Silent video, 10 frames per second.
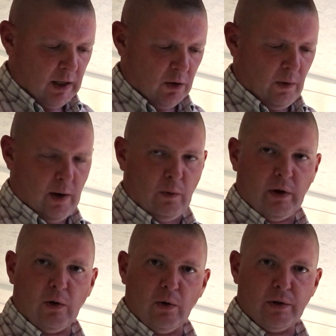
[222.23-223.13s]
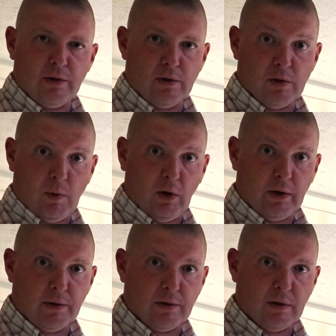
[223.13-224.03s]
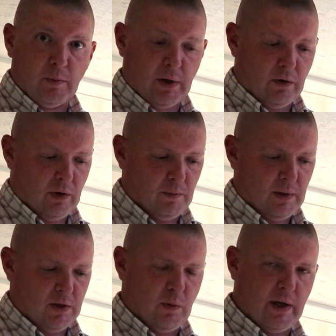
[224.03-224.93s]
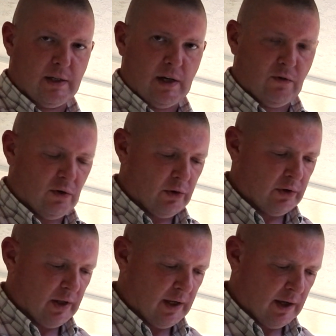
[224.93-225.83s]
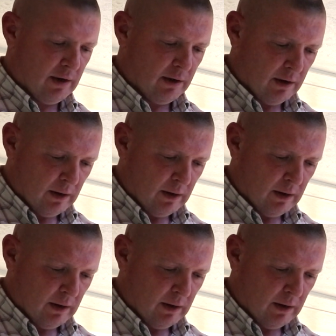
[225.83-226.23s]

The red one, of course, is your smallest butt crimp. That's why it's out further to the end.